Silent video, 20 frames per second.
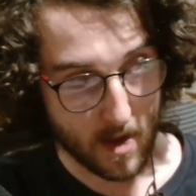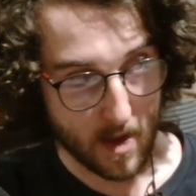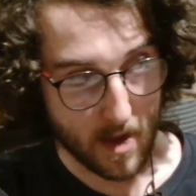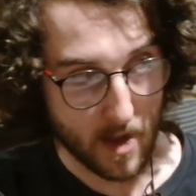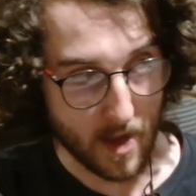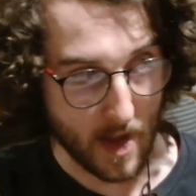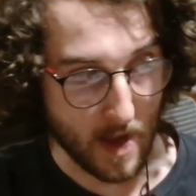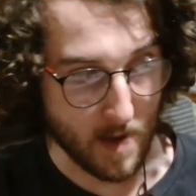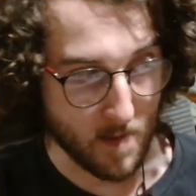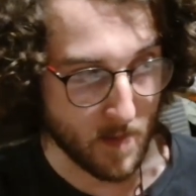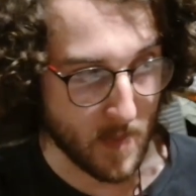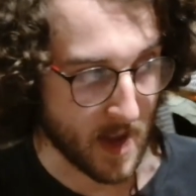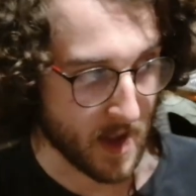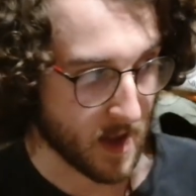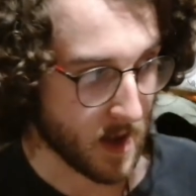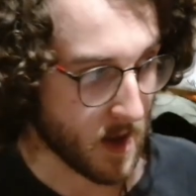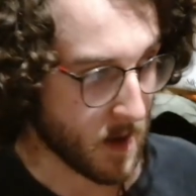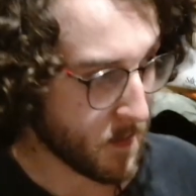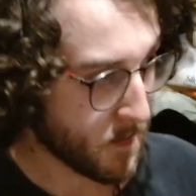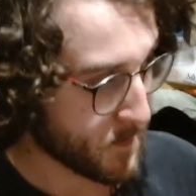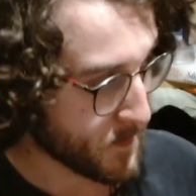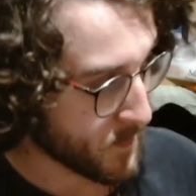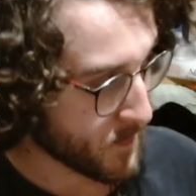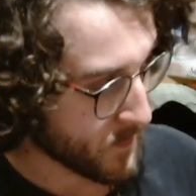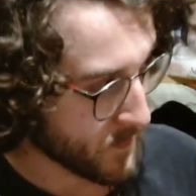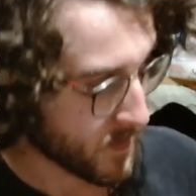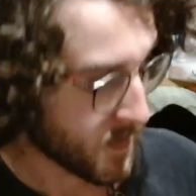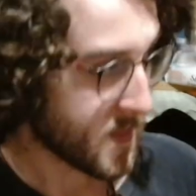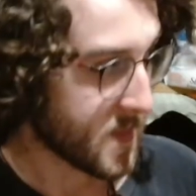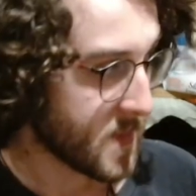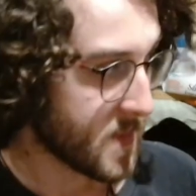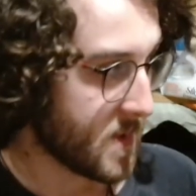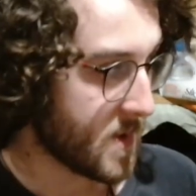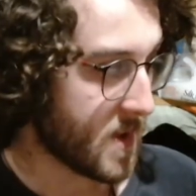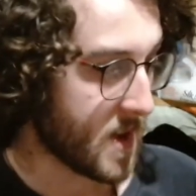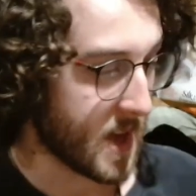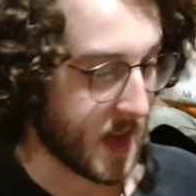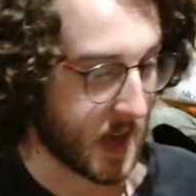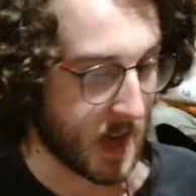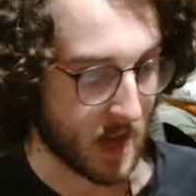came back up,
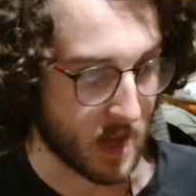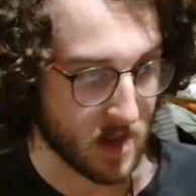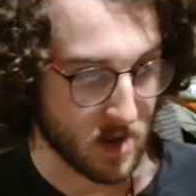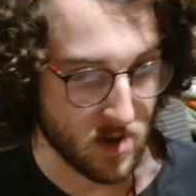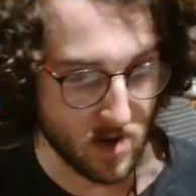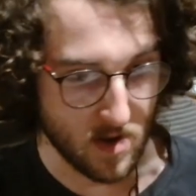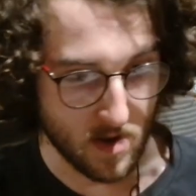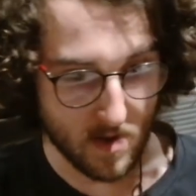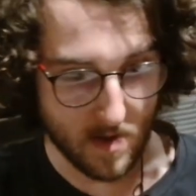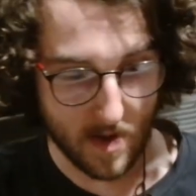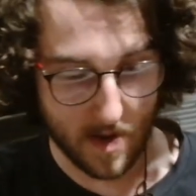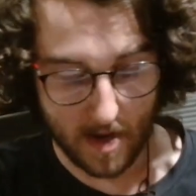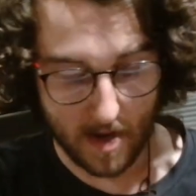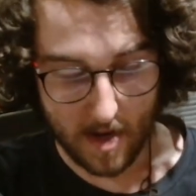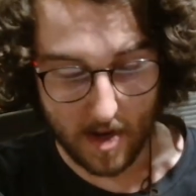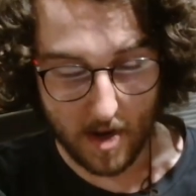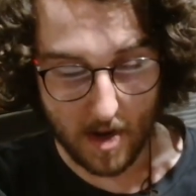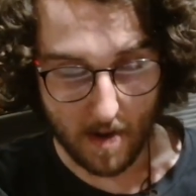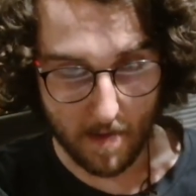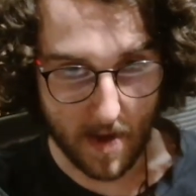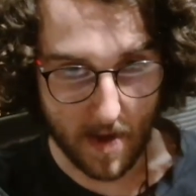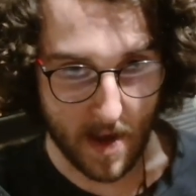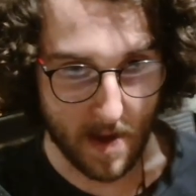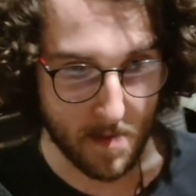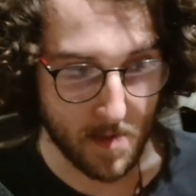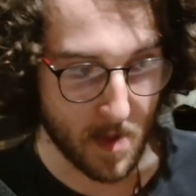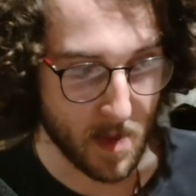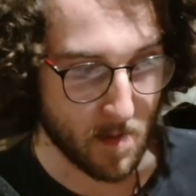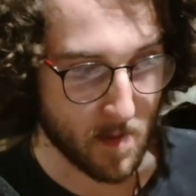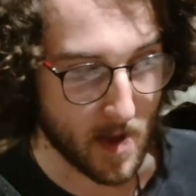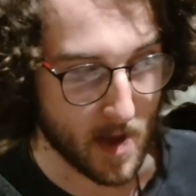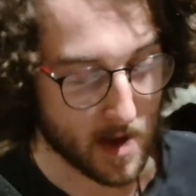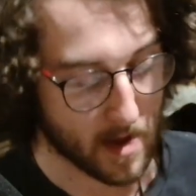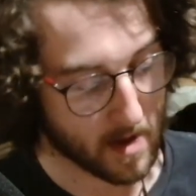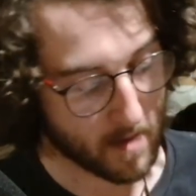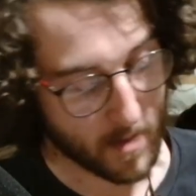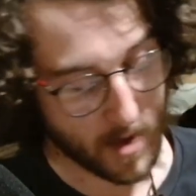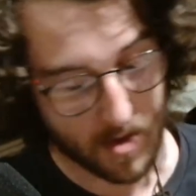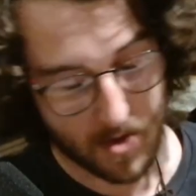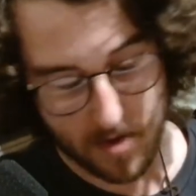and then he'd come back up to the bed, and
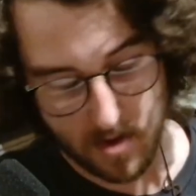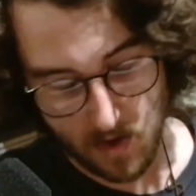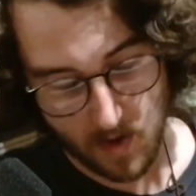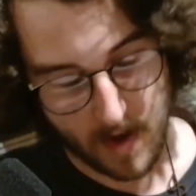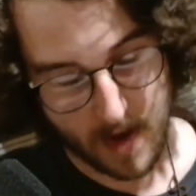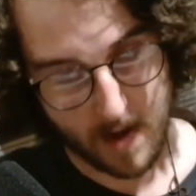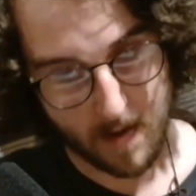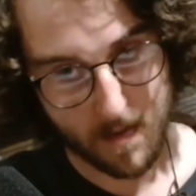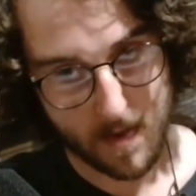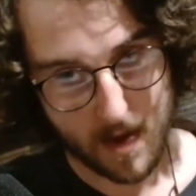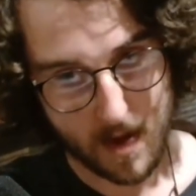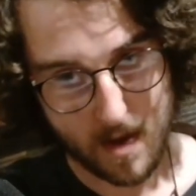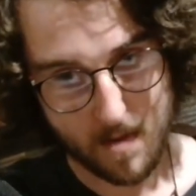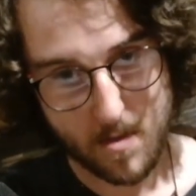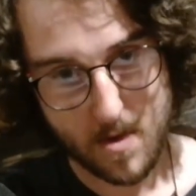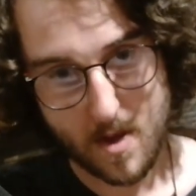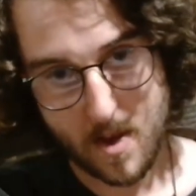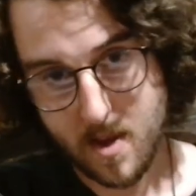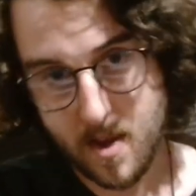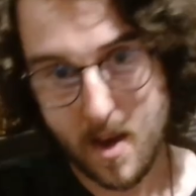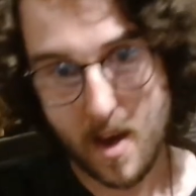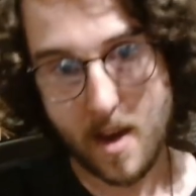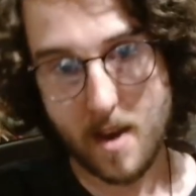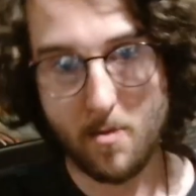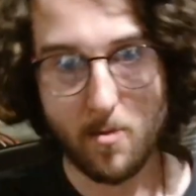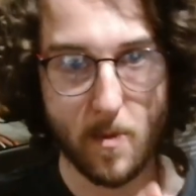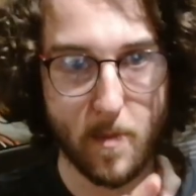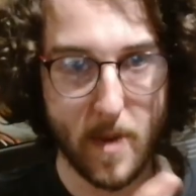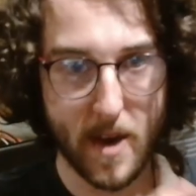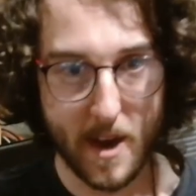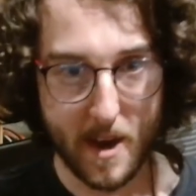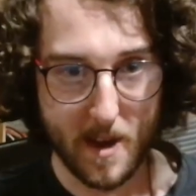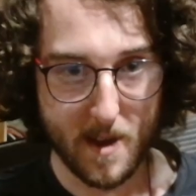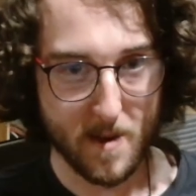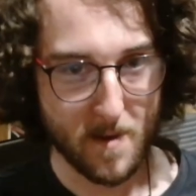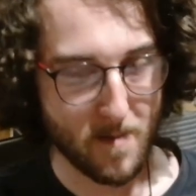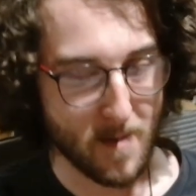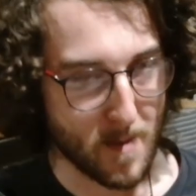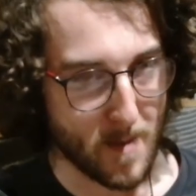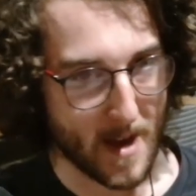he'd be so happy. He'd be like, "Yay, we're back,
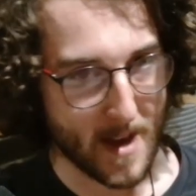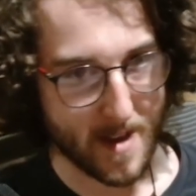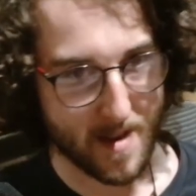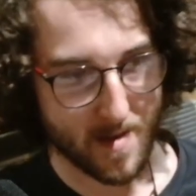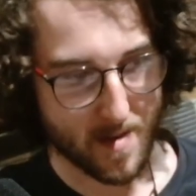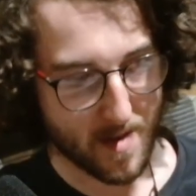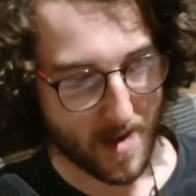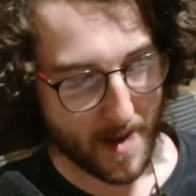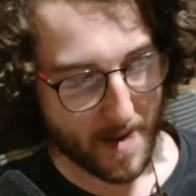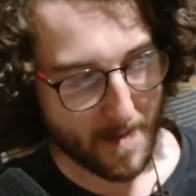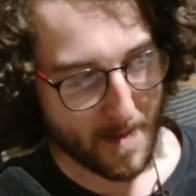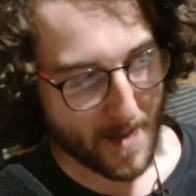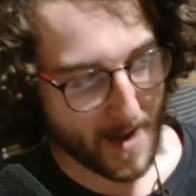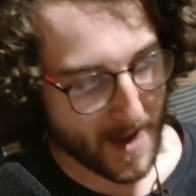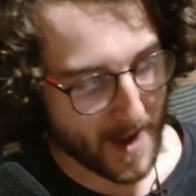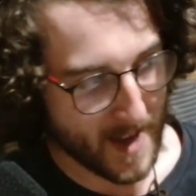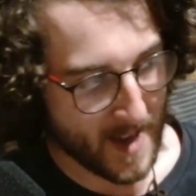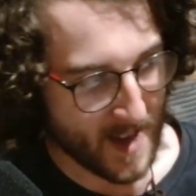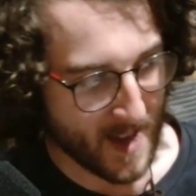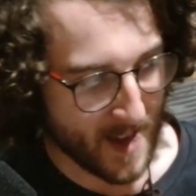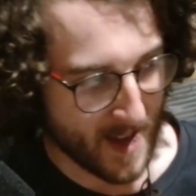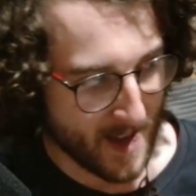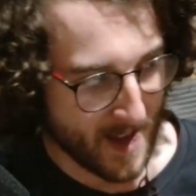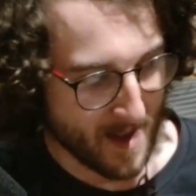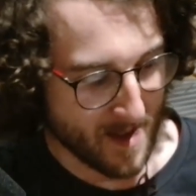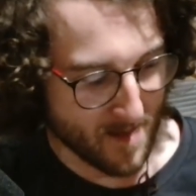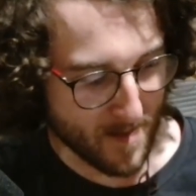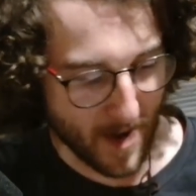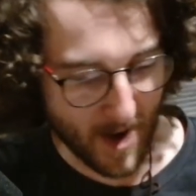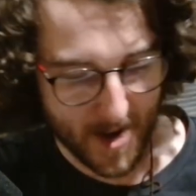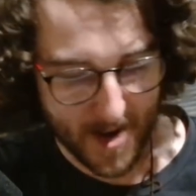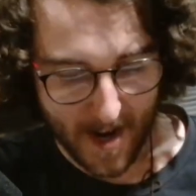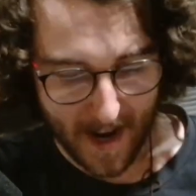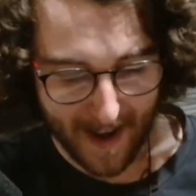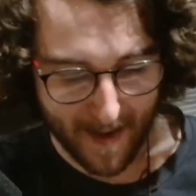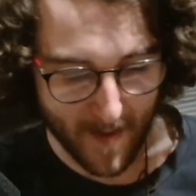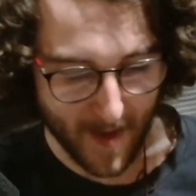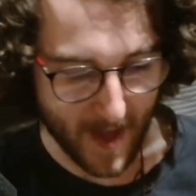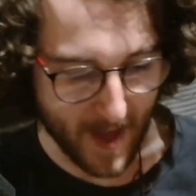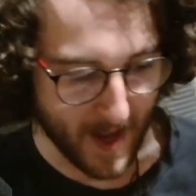it's time, Pod
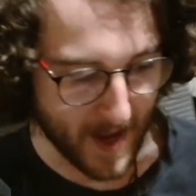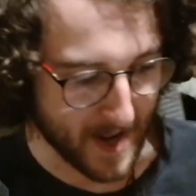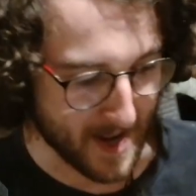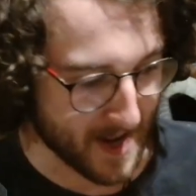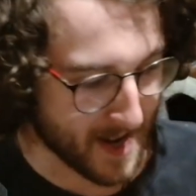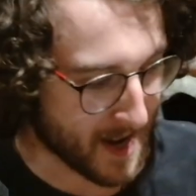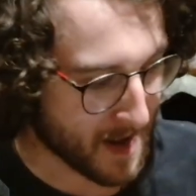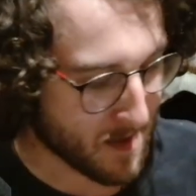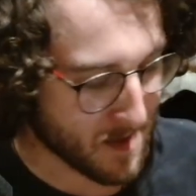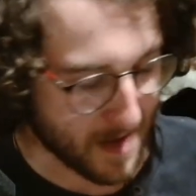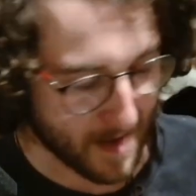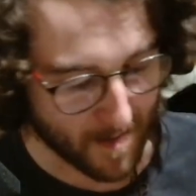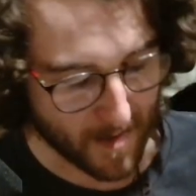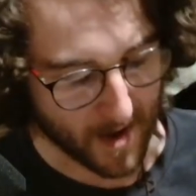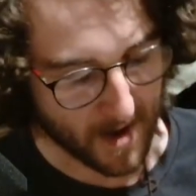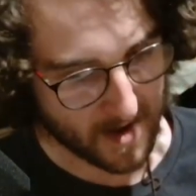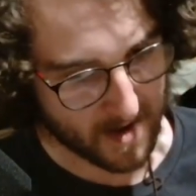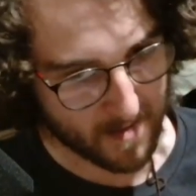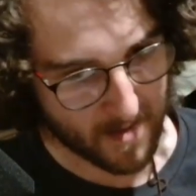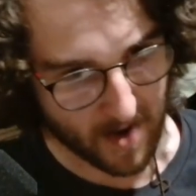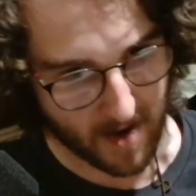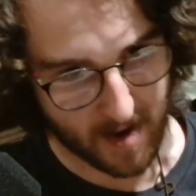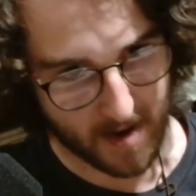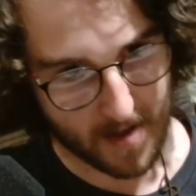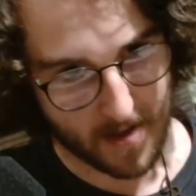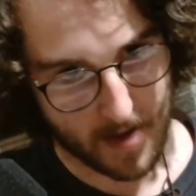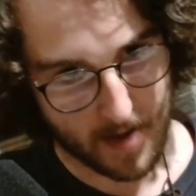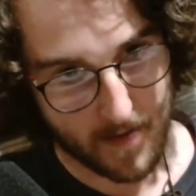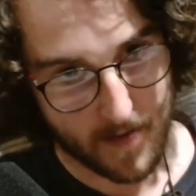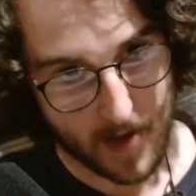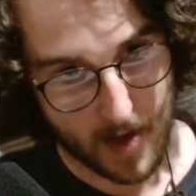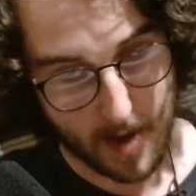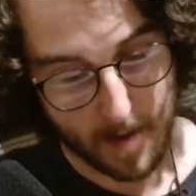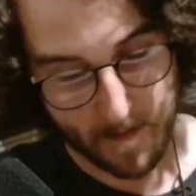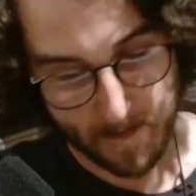time again." And I'd say, "Pod, I'm not going to leave you."